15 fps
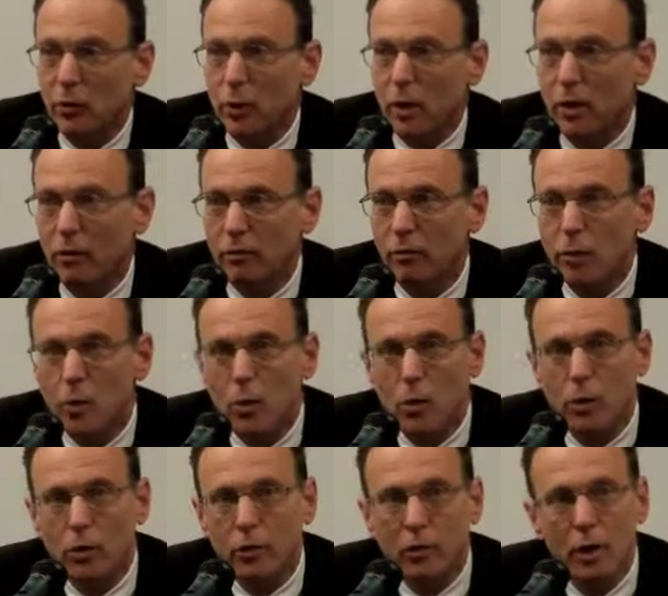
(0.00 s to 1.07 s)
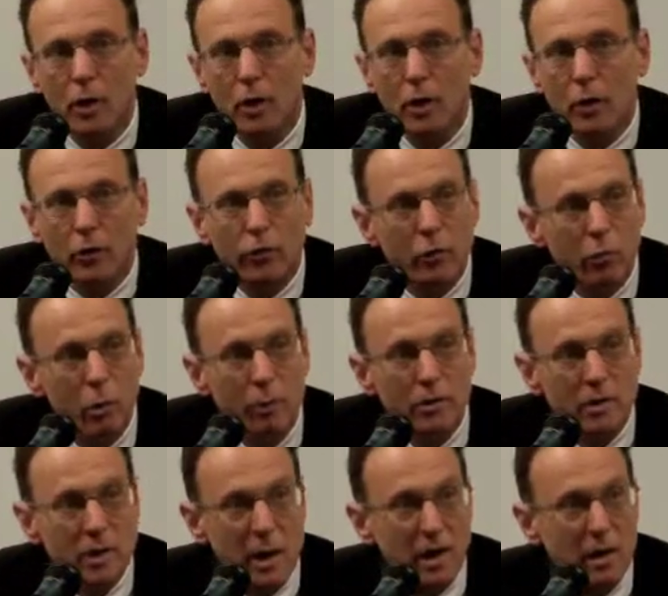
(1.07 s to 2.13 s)
square and forecourt to what
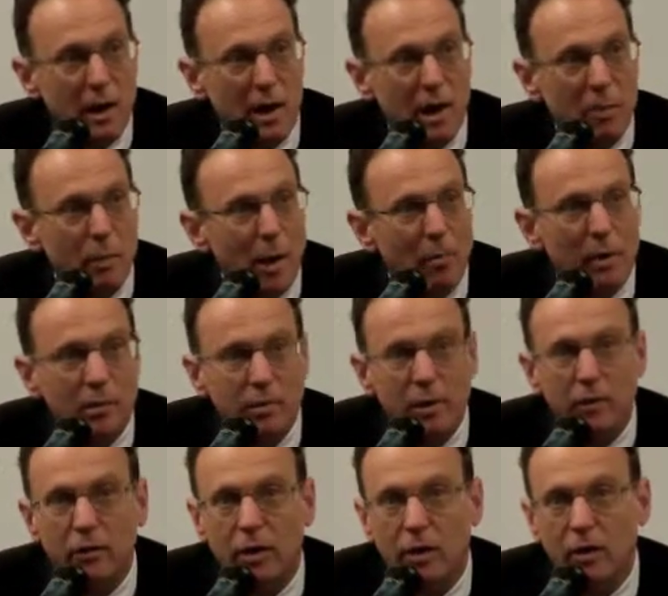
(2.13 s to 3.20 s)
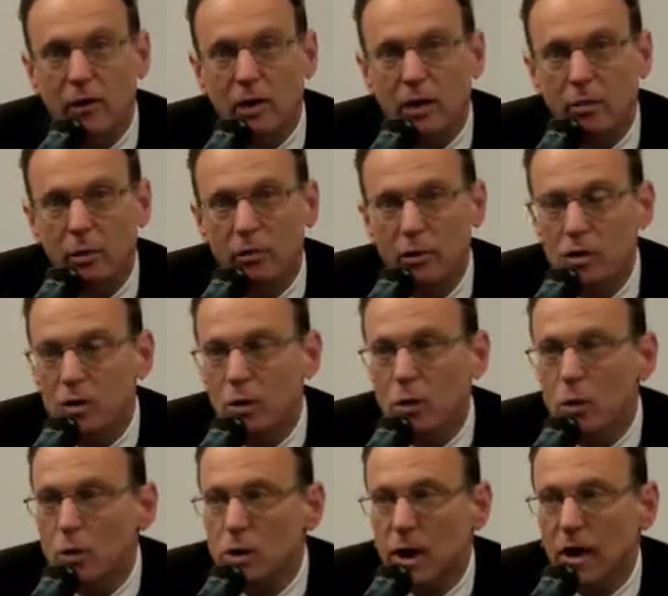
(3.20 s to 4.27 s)
was then a public building, the provincial
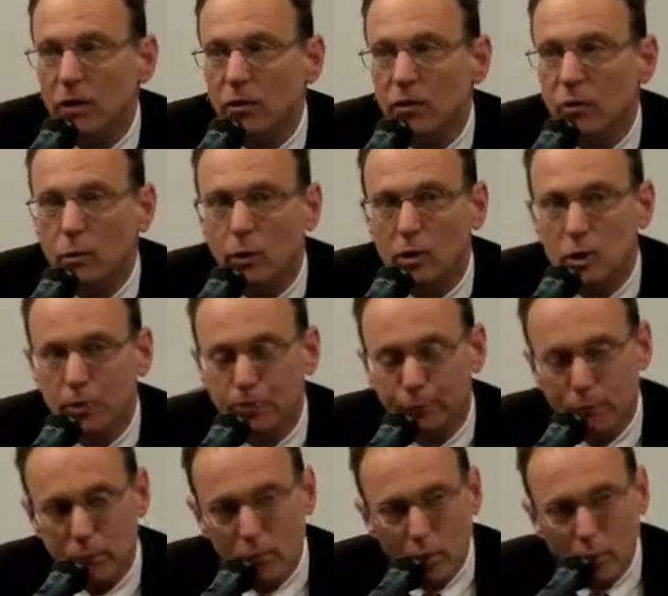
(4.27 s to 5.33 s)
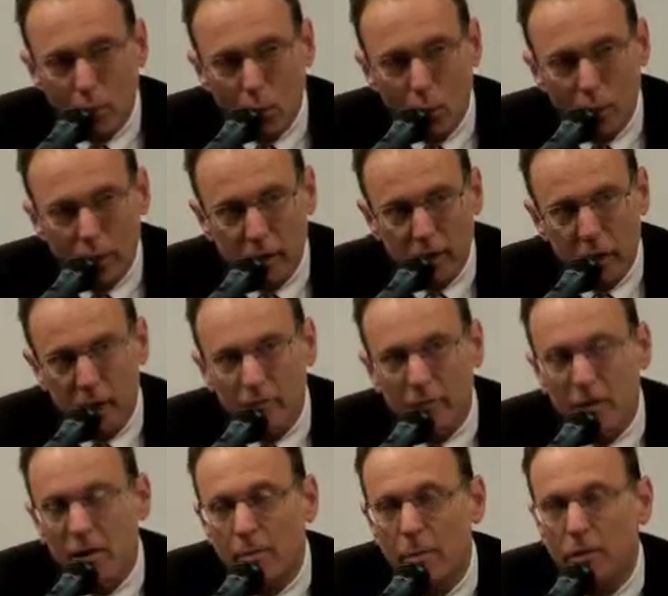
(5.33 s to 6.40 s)
courthouses, which, with the
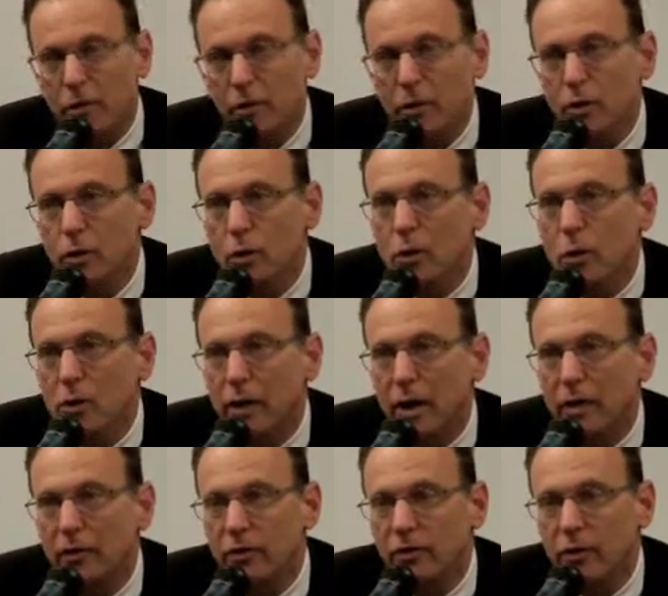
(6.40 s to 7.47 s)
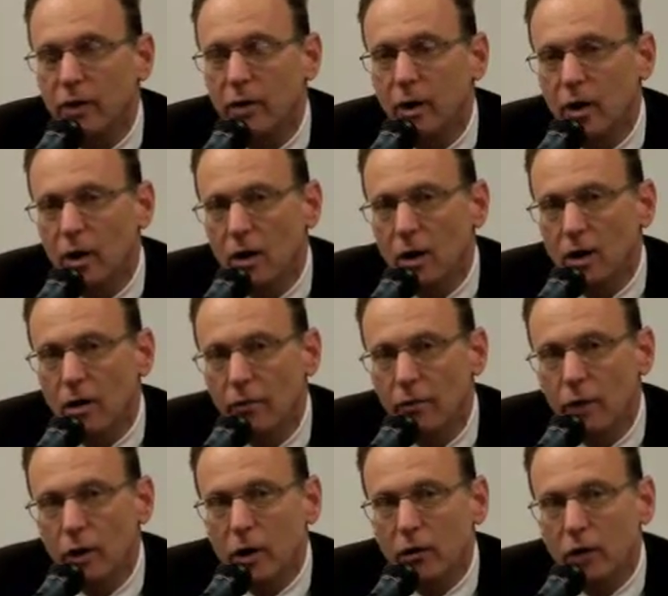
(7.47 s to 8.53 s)
development of the new courthouses and
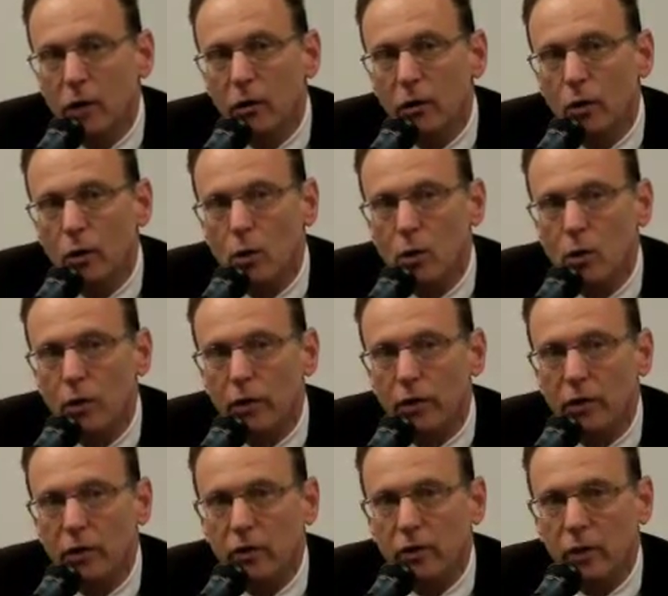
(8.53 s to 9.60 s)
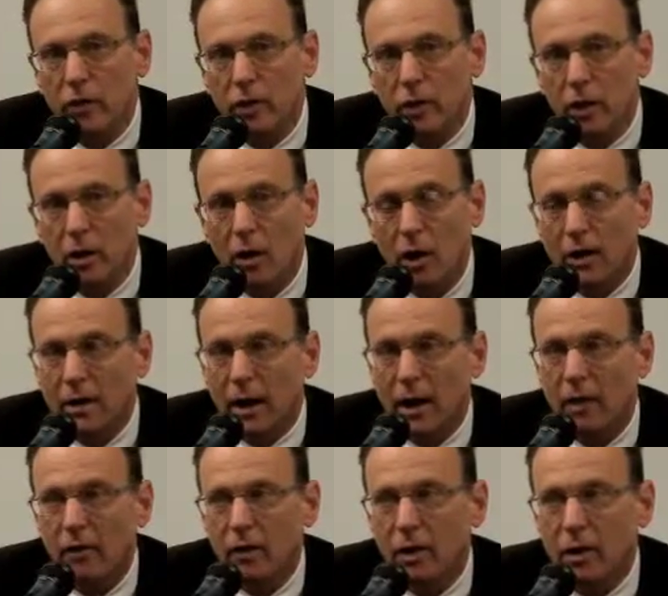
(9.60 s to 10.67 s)
converting the old law courts into the art
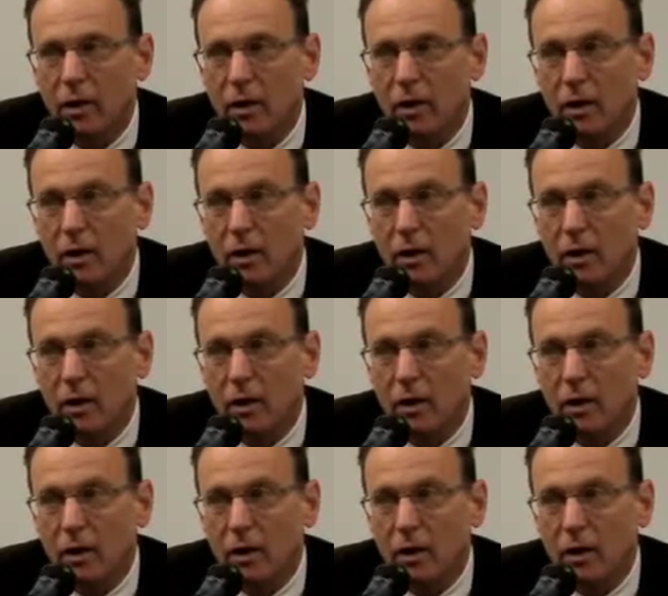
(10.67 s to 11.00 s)
gallery,